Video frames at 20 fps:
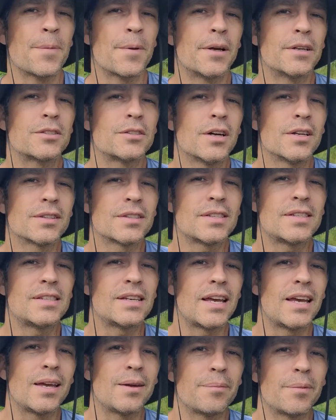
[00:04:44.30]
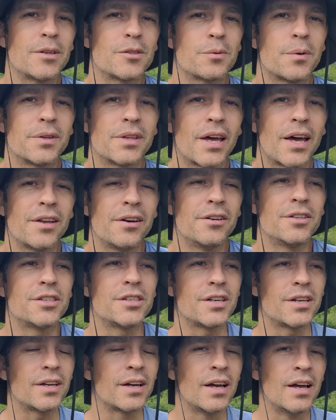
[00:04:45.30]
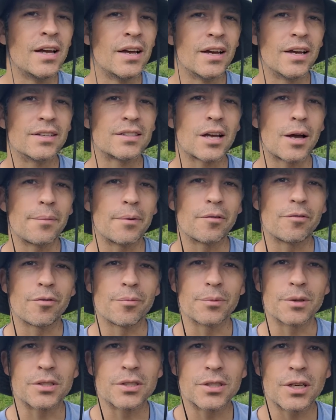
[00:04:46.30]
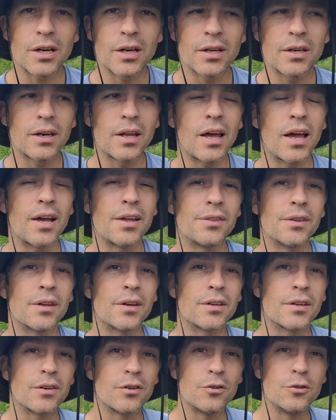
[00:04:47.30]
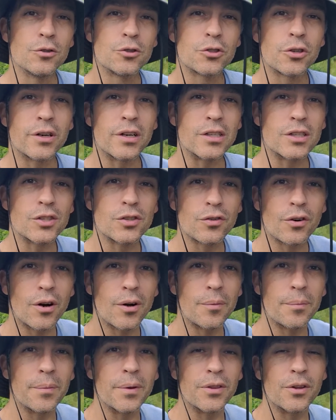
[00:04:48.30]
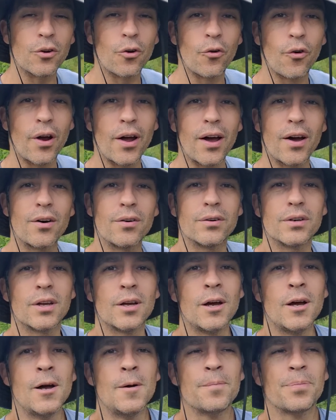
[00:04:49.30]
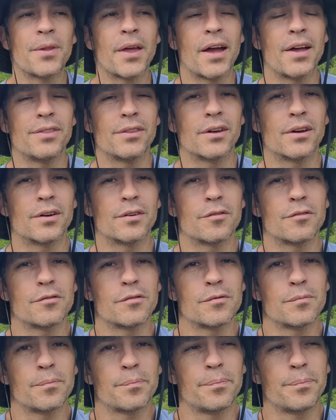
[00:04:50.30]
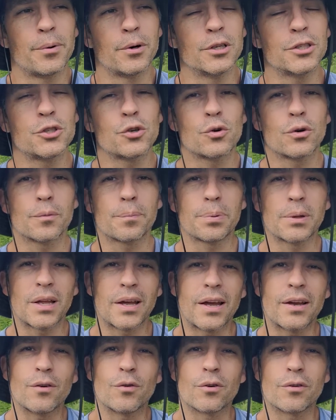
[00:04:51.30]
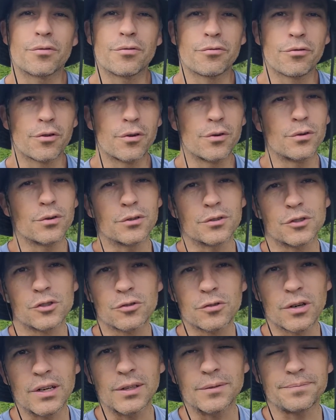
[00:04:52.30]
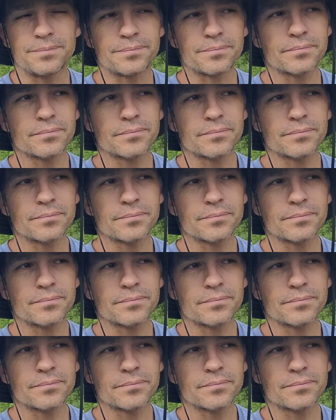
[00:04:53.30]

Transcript: it's not the same as when the energy is coming from the sun and the nutrients from the ground and the bush or plant or fruit or tree